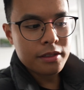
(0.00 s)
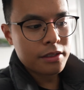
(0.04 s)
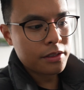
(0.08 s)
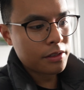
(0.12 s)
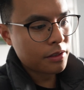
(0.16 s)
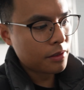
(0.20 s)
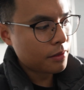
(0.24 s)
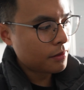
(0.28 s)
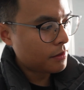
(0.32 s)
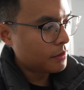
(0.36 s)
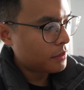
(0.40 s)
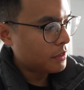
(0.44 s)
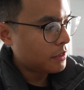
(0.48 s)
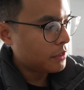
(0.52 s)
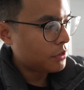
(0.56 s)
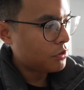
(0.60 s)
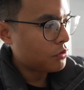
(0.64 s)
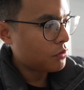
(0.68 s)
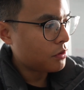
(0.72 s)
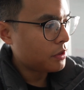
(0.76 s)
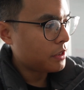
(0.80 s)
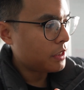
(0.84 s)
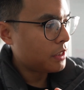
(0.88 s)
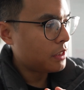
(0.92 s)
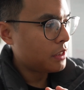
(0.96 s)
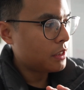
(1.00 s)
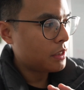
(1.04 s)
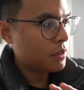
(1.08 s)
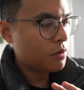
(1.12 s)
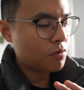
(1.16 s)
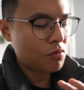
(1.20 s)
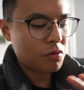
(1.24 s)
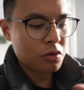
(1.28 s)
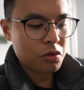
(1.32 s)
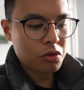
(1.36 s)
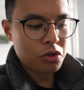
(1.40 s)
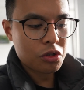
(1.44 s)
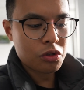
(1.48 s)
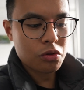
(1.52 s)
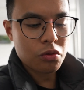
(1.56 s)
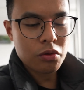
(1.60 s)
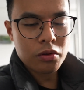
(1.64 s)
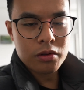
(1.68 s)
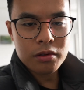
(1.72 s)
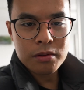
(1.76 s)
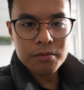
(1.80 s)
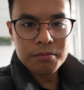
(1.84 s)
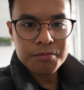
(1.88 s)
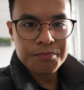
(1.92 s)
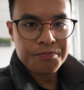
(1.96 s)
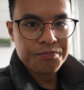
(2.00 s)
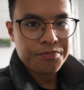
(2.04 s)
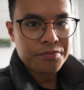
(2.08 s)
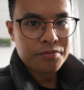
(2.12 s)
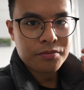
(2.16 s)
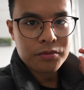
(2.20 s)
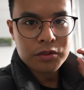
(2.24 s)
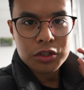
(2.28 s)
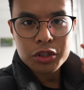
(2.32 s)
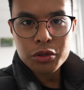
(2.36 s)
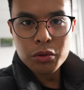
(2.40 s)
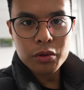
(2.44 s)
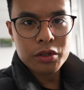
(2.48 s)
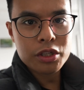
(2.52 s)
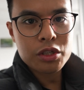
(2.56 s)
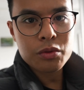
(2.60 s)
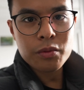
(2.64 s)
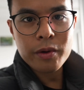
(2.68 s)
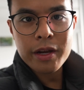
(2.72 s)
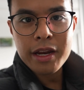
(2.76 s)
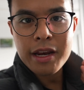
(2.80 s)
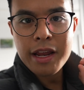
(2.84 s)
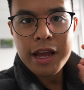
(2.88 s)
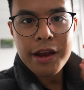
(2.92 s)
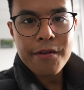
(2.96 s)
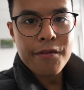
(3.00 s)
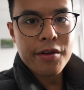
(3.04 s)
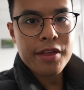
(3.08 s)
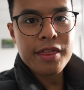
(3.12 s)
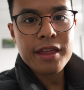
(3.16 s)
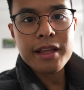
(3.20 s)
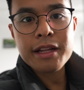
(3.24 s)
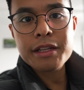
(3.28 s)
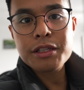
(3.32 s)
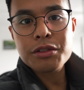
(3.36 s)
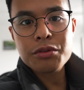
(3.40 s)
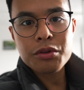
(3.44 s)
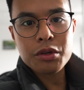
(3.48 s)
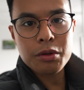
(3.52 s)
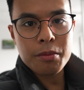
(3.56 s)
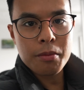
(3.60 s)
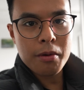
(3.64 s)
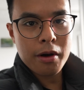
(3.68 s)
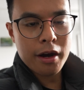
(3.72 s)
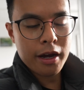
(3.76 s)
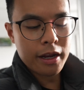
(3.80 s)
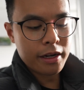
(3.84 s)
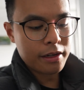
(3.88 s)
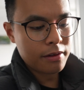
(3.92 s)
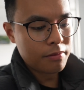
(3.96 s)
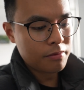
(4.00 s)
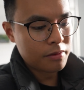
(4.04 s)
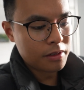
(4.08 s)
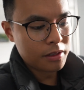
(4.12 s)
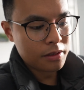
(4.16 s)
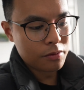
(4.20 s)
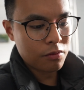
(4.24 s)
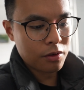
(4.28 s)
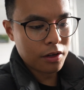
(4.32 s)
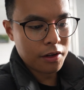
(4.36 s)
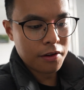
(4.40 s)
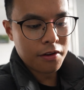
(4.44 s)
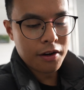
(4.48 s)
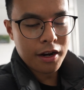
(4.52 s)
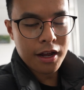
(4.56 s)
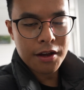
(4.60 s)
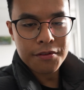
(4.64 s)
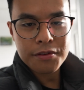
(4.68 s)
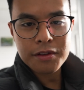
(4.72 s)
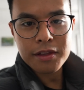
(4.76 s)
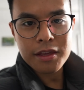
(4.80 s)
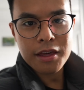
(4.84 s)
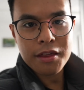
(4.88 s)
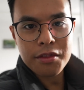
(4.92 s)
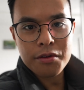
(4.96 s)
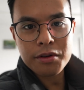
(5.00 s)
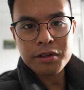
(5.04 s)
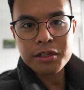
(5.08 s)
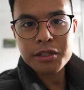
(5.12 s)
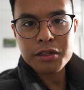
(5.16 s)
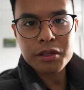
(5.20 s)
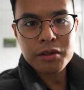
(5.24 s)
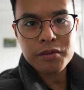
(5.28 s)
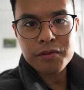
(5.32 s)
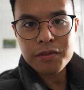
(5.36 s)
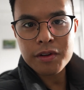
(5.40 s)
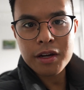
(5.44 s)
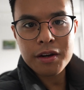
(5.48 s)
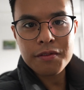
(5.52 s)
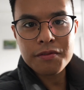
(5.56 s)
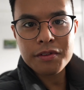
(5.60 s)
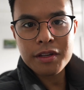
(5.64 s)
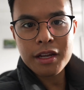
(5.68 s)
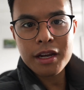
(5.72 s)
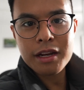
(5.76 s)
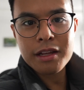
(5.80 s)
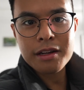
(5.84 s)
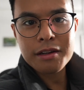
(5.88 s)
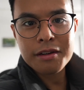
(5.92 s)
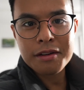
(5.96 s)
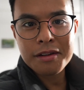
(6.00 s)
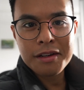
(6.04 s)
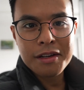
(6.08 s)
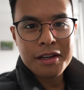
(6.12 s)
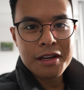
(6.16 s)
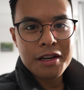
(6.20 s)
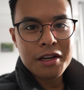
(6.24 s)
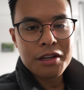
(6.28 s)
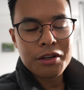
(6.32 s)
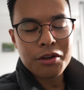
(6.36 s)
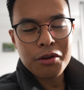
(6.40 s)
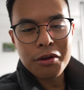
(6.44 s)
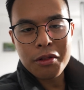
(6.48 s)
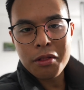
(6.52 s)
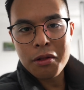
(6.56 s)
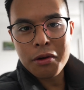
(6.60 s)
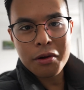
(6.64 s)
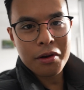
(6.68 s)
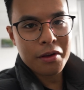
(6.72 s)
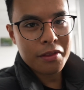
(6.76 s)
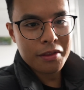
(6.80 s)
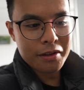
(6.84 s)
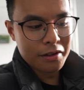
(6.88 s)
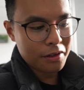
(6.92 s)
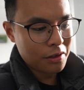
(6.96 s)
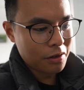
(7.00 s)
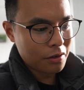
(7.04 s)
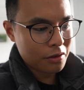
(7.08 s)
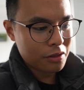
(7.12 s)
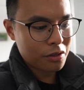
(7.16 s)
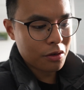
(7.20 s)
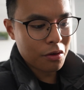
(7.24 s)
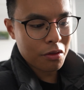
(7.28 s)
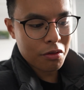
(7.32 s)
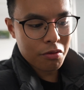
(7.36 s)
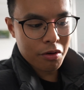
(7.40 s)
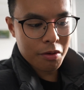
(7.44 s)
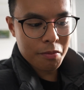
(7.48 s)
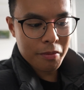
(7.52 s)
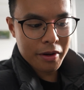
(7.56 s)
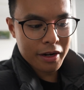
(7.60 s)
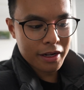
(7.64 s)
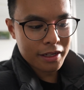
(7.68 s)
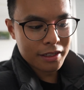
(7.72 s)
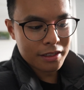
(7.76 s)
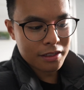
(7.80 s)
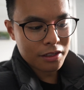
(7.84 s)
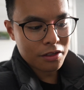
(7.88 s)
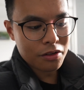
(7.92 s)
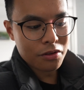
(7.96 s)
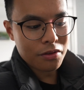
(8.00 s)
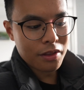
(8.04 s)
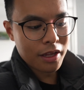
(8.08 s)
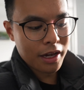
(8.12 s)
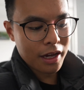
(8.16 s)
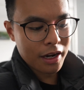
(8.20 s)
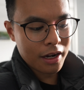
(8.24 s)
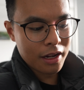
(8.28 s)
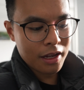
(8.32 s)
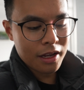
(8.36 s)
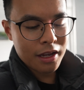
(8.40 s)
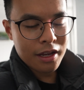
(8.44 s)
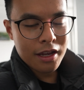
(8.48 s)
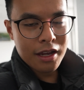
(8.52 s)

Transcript: So literally just real short, short and sweet, everything that's on your mind, just one after the other until you've kind of done it. No longer than, you know, two, three minutes to do that.